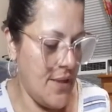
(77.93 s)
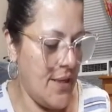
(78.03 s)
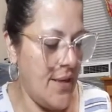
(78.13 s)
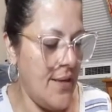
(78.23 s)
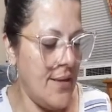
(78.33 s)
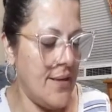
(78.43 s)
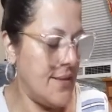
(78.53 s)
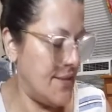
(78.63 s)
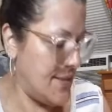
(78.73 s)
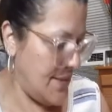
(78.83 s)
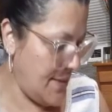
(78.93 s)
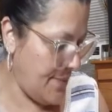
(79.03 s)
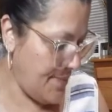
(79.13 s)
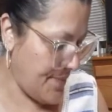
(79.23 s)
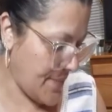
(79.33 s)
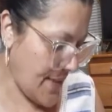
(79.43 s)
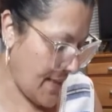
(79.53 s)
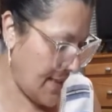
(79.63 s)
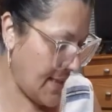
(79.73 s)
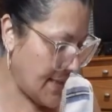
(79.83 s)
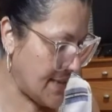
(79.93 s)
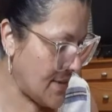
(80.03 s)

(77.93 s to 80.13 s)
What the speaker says: Okay, let's see. I cannot